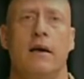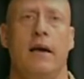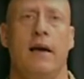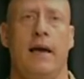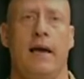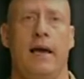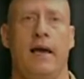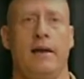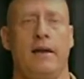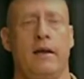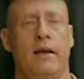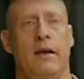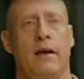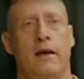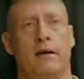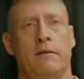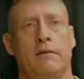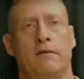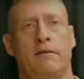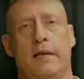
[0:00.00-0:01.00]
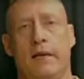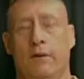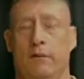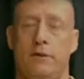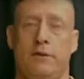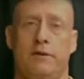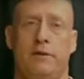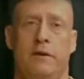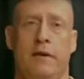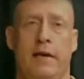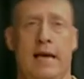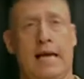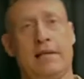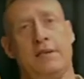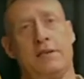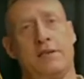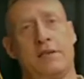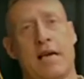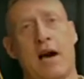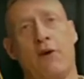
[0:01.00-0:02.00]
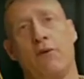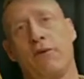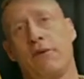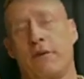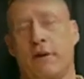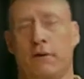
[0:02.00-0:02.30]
And it was heading south.